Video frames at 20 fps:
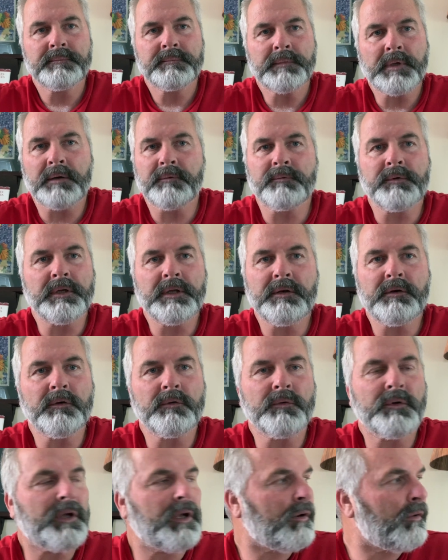I really
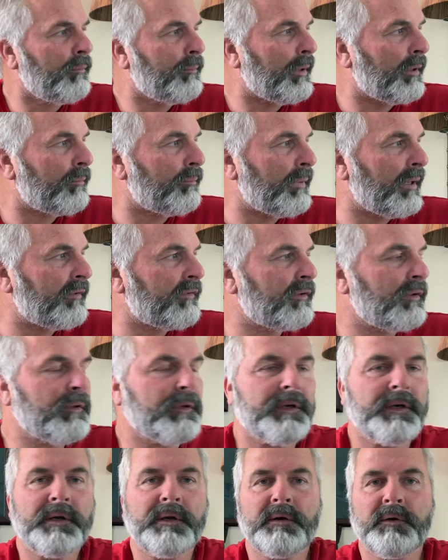don't care about
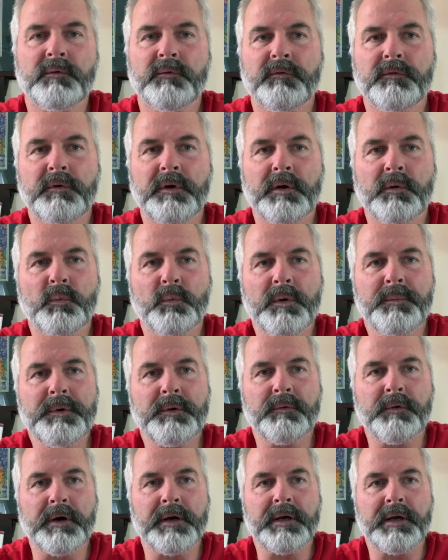masculinity in
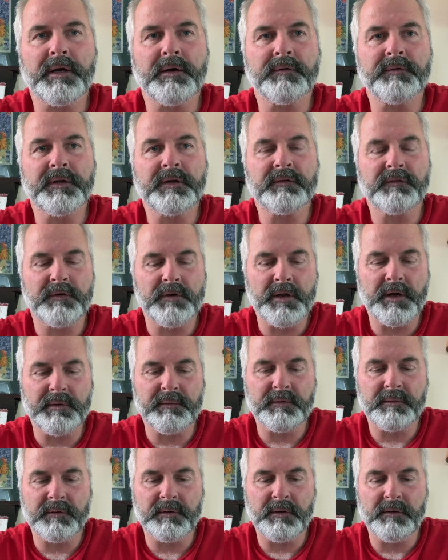women right now. That's
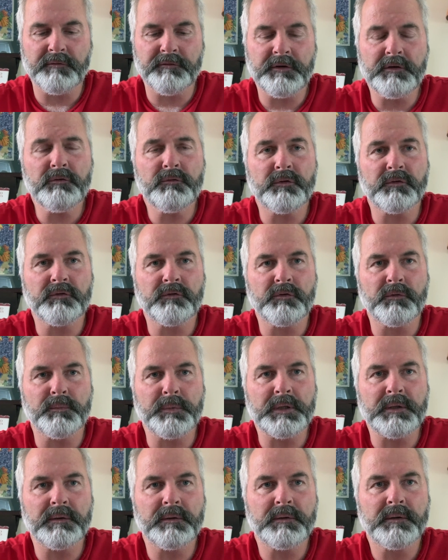not of interest to
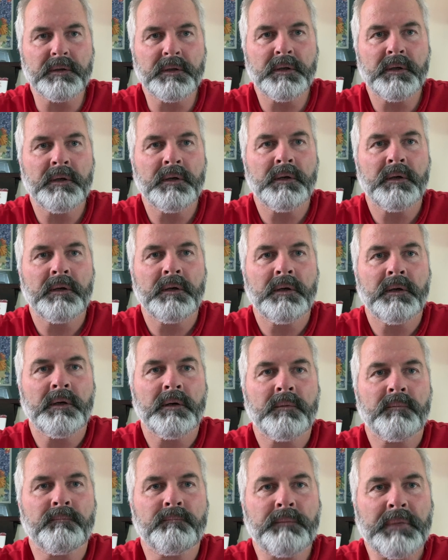me.
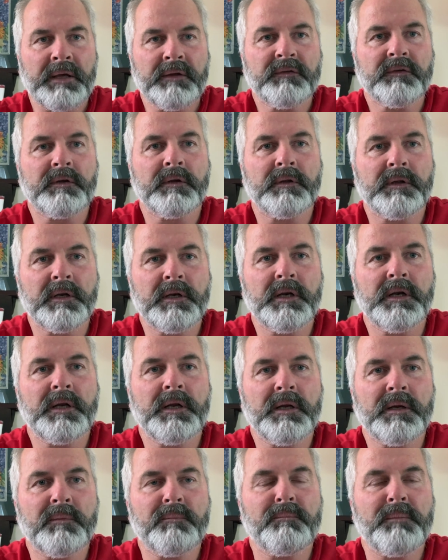
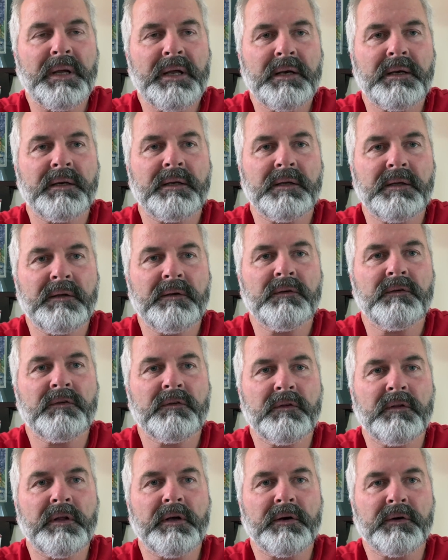Masculinity in men
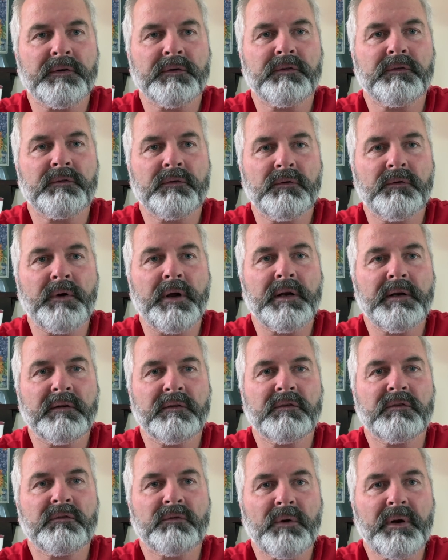is their
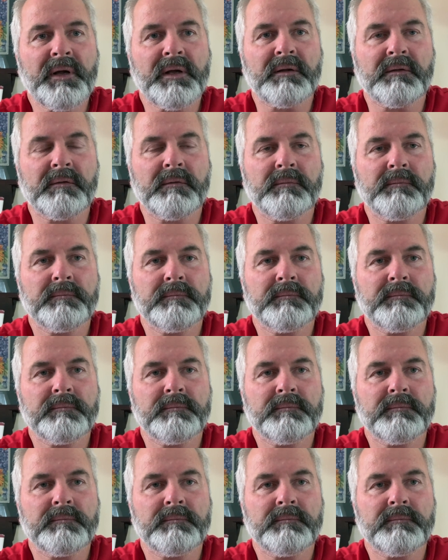greatest strength.